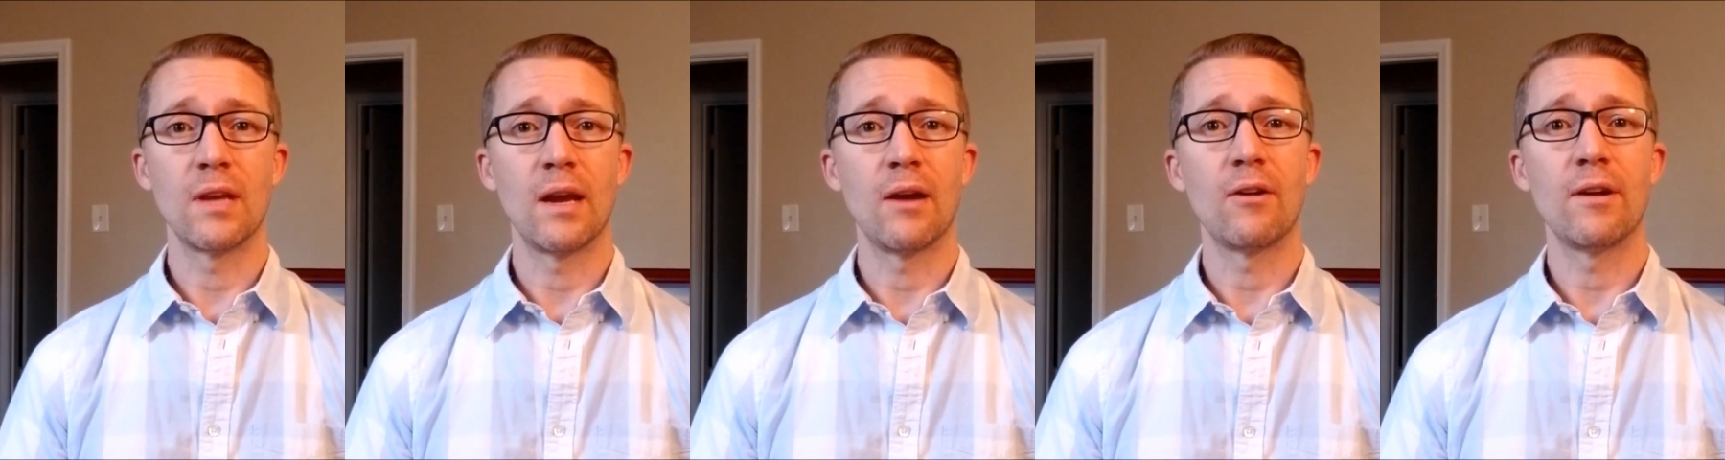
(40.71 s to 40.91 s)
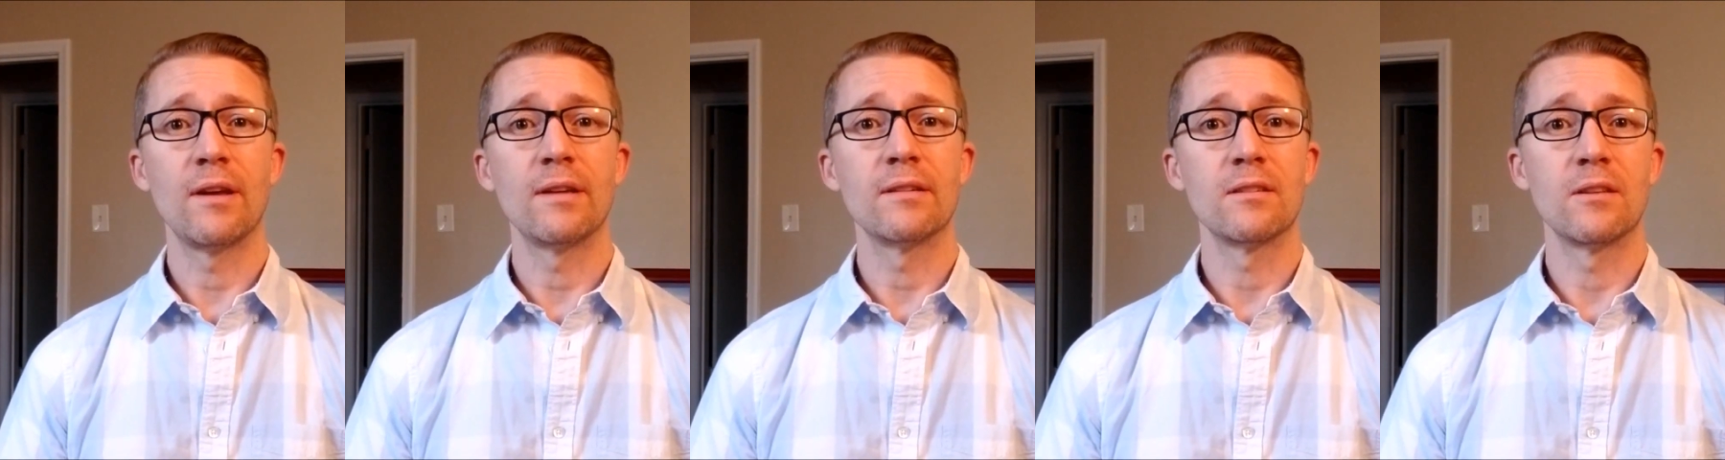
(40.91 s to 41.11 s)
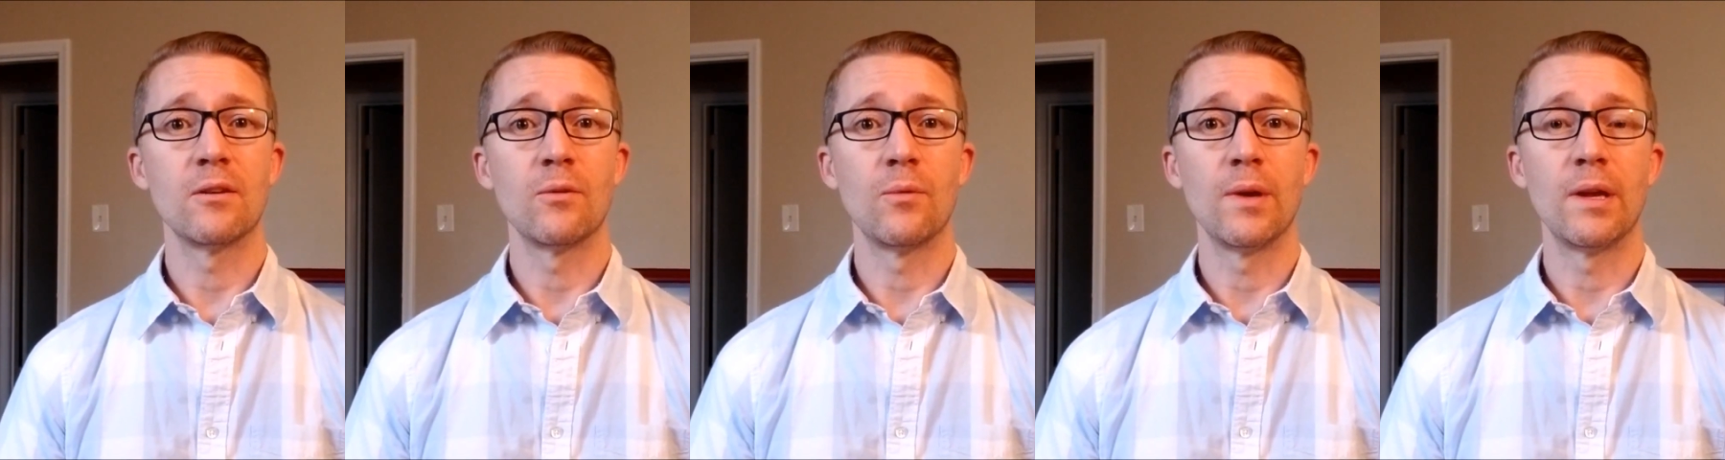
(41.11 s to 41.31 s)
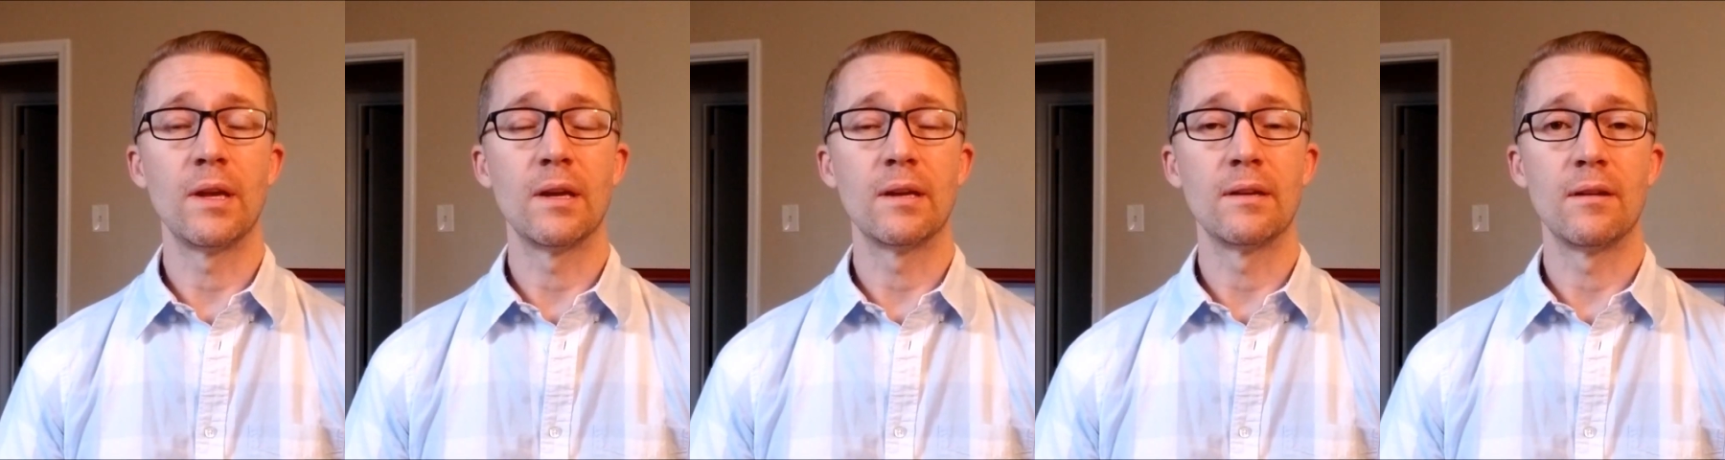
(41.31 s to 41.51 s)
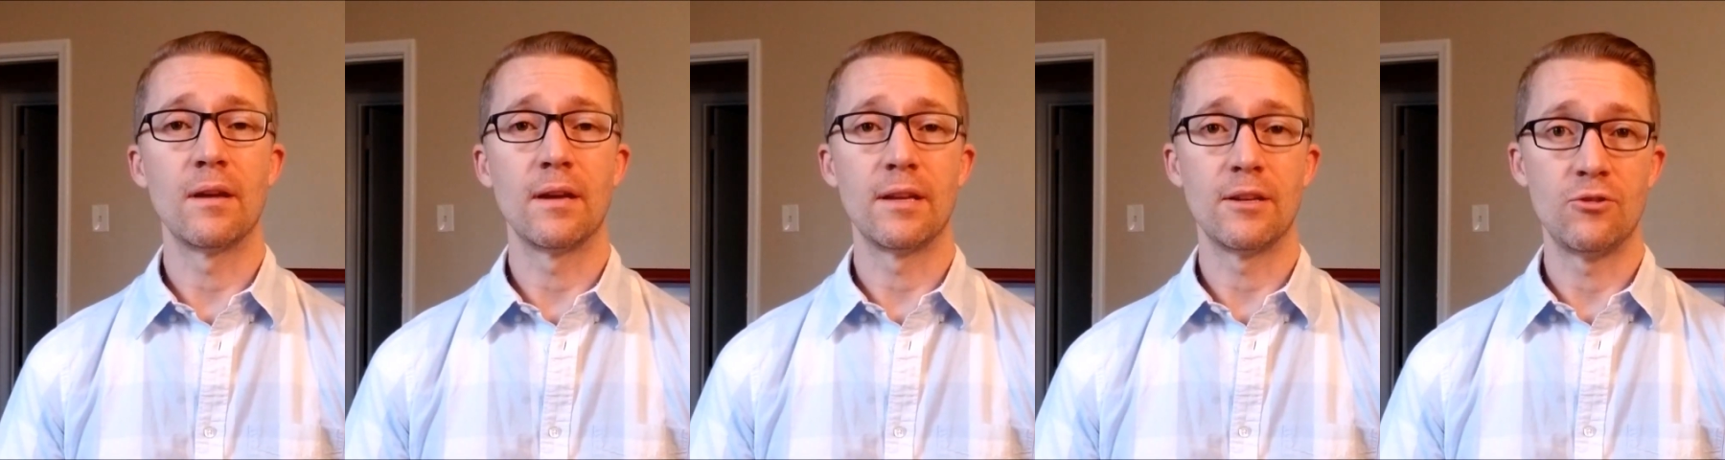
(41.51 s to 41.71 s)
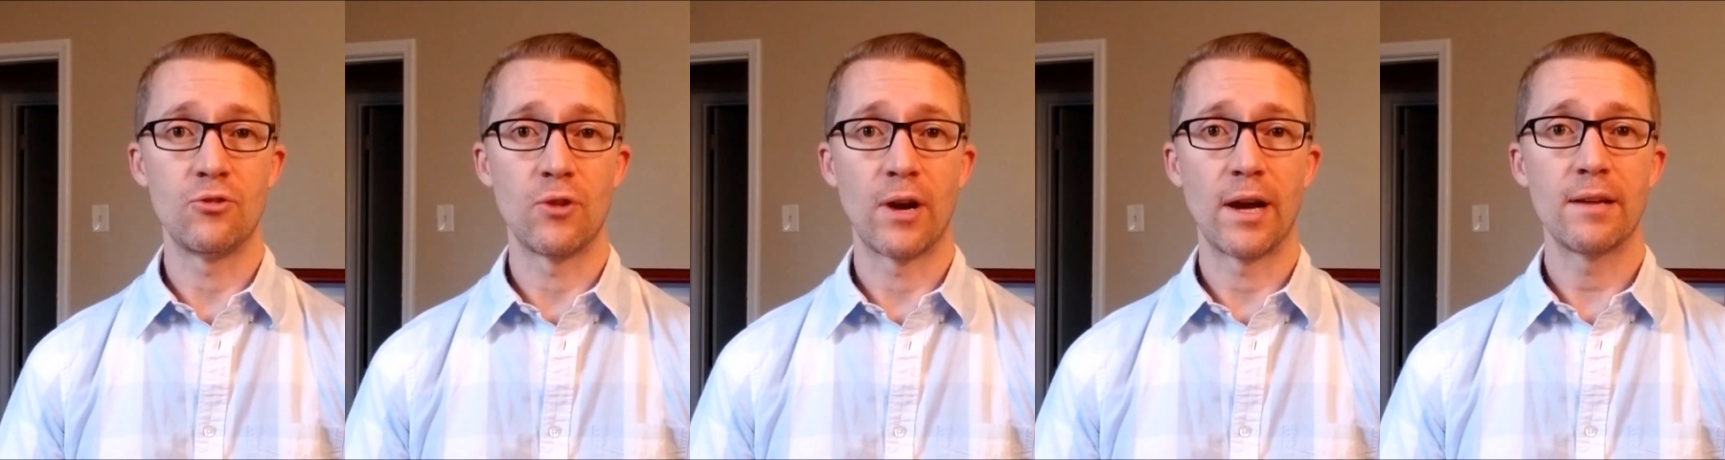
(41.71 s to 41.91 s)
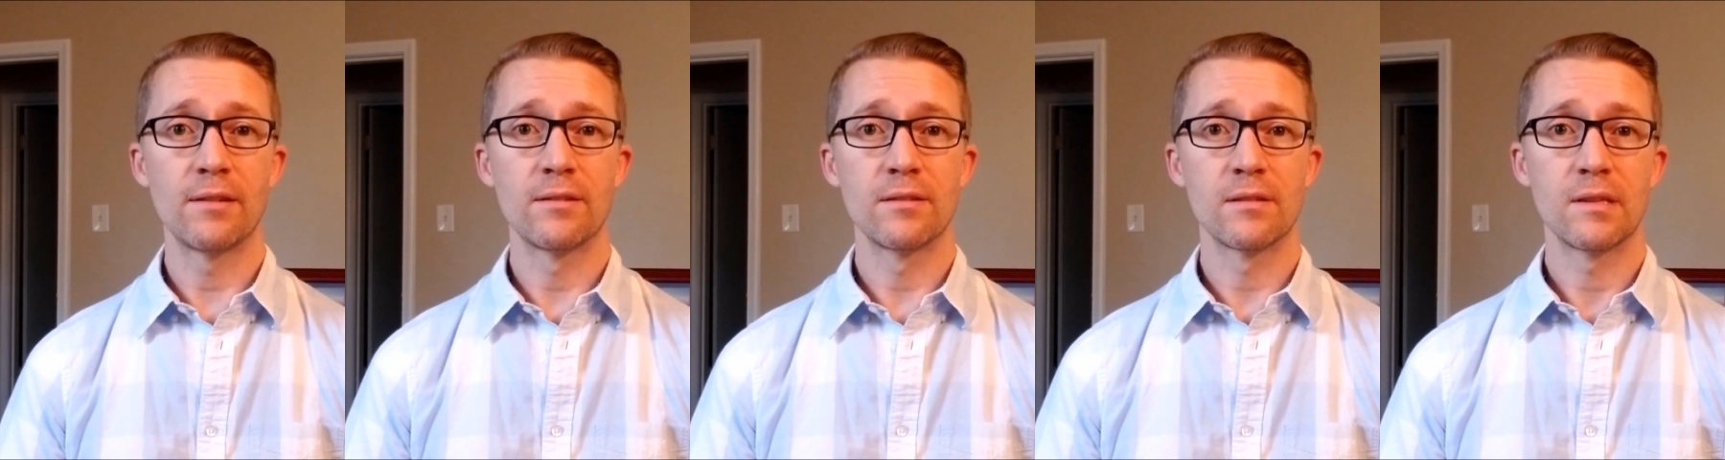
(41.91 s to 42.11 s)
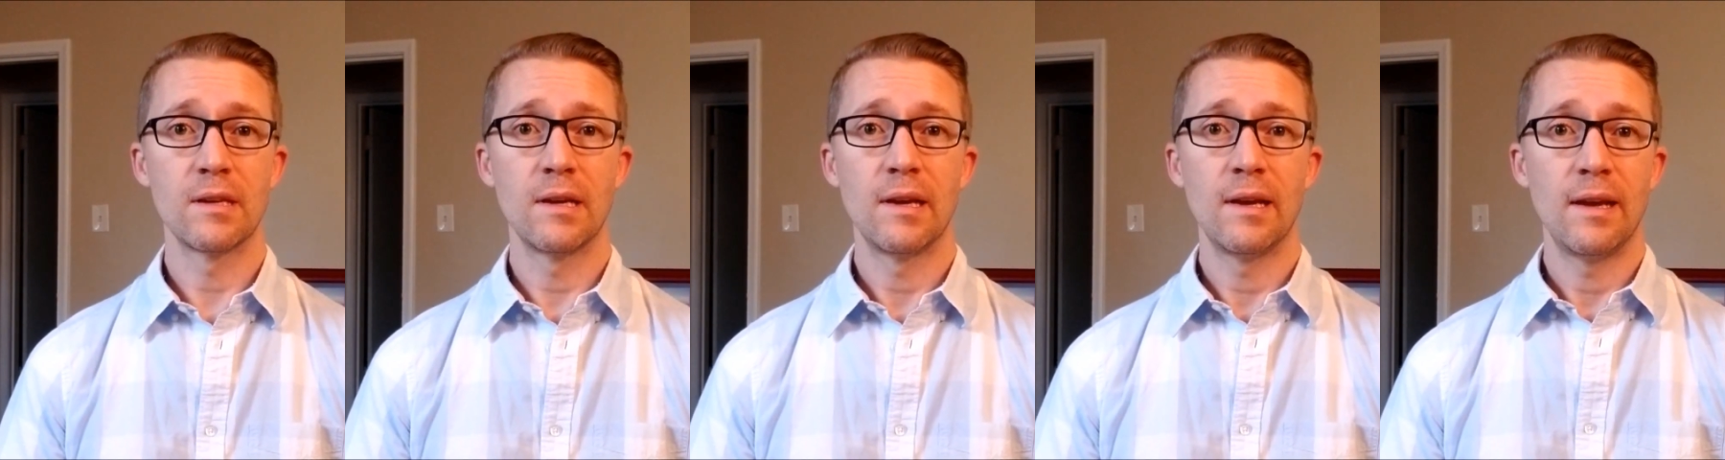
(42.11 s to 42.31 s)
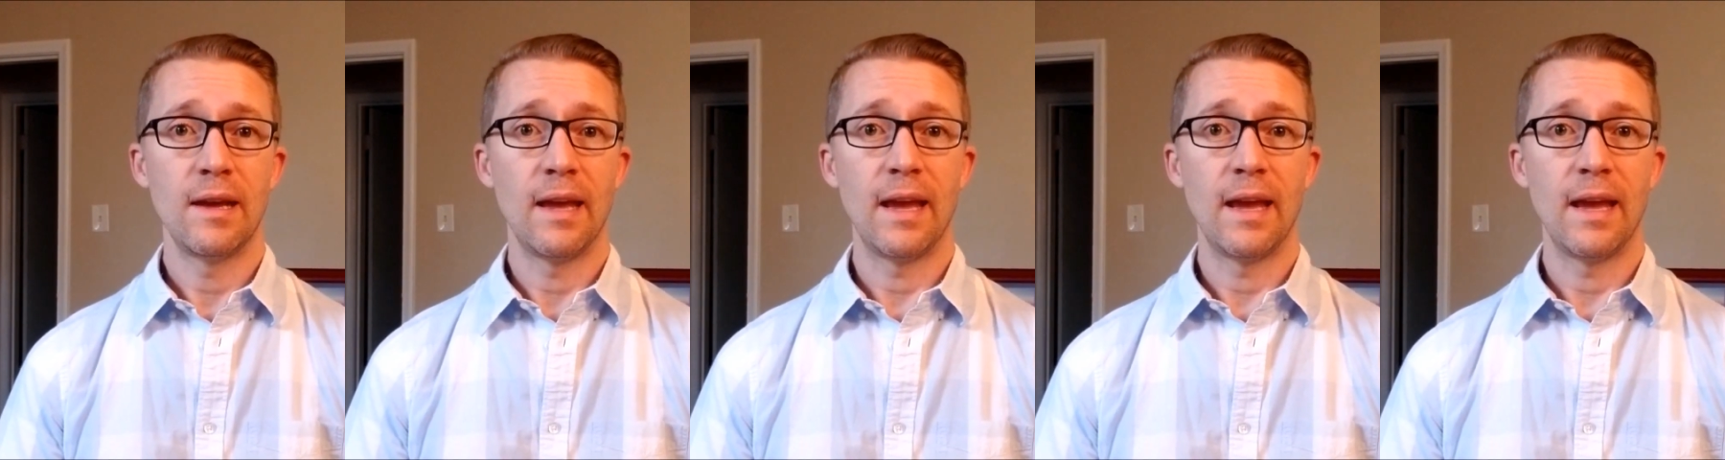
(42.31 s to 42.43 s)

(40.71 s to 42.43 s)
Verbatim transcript: areas that we address.